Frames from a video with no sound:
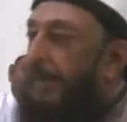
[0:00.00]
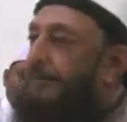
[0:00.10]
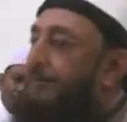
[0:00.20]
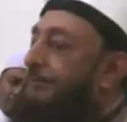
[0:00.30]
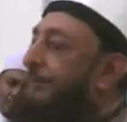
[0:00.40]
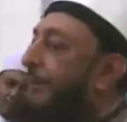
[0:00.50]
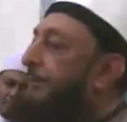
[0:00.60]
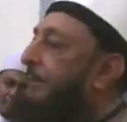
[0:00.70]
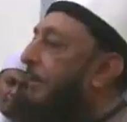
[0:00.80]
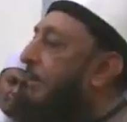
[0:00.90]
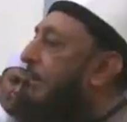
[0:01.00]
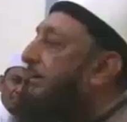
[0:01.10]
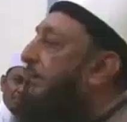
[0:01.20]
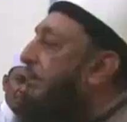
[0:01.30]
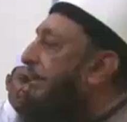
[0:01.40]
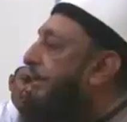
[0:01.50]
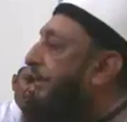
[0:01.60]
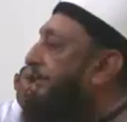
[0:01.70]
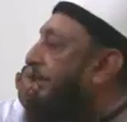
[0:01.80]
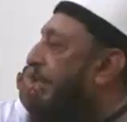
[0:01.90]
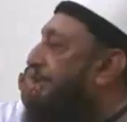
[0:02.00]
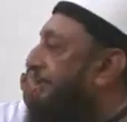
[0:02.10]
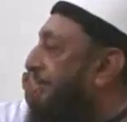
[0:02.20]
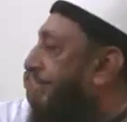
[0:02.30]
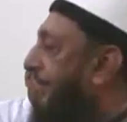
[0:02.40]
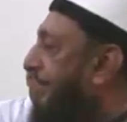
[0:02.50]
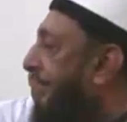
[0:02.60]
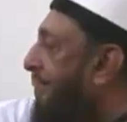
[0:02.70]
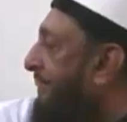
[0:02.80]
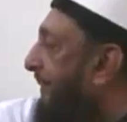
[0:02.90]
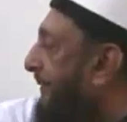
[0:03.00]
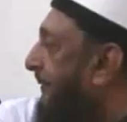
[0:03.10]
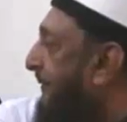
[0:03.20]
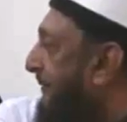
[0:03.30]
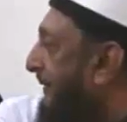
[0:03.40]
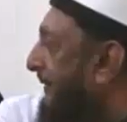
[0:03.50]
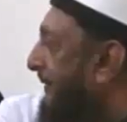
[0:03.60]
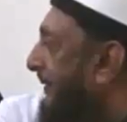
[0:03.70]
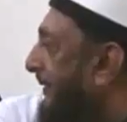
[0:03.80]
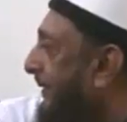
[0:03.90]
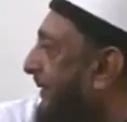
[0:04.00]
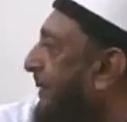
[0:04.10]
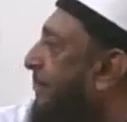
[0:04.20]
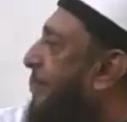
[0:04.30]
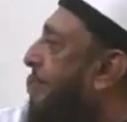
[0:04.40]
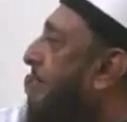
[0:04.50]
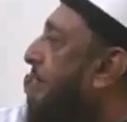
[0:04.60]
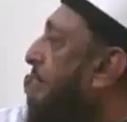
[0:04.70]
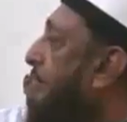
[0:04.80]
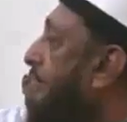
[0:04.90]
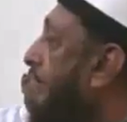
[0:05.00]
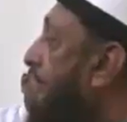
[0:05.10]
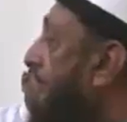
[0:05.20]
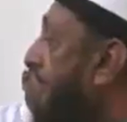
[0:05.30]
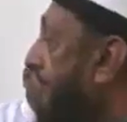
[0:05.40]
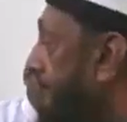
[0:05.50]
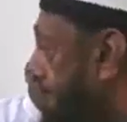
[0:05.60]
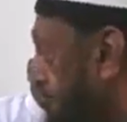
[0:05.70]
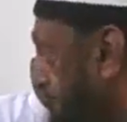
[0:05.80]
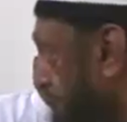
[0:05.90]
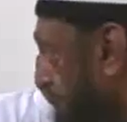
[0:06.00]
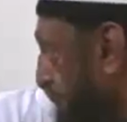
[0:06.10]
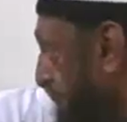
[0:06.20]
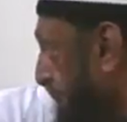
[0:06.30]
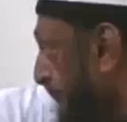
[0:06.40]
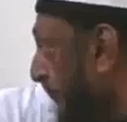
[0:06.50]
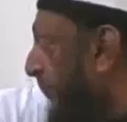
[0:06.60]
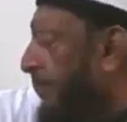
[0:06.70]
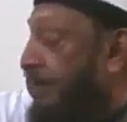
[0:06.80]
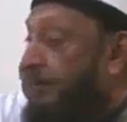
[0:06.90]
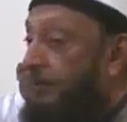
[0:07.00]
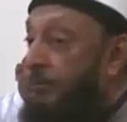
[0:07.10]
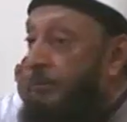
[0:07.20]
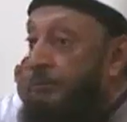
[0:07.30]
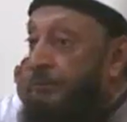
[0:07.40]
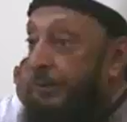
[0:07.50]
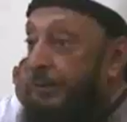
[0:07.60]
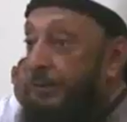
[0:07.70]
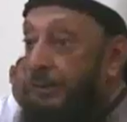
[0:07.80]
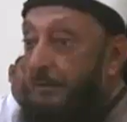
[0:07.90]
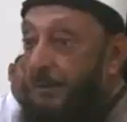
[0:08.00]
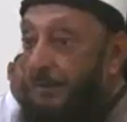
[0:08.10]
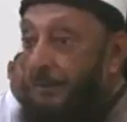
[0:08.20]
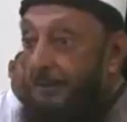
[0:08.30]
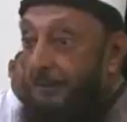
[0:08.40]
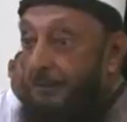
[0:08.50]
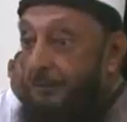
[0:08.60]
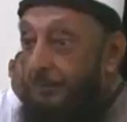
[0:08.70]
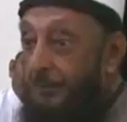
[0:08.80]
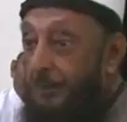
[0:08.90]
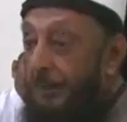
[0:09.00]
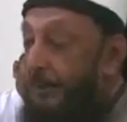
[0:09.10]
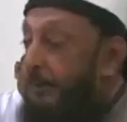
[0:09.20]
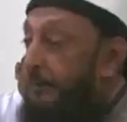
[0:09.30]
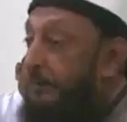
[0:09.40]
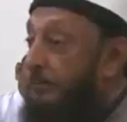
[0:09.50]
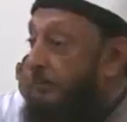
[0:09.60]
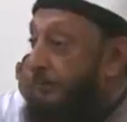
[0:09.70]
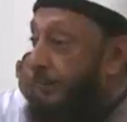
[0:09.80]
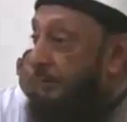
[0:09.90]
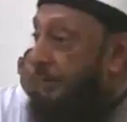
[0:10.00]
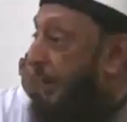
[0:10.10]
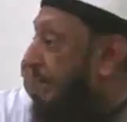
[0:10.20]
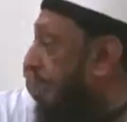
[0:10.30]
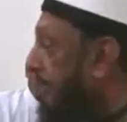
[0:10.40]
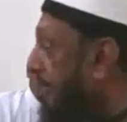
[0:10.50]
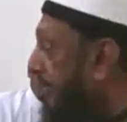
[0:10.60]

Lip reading: As you sink more and more into poverty and destitution, you lose your freedom. You lose your independence. You lose your power.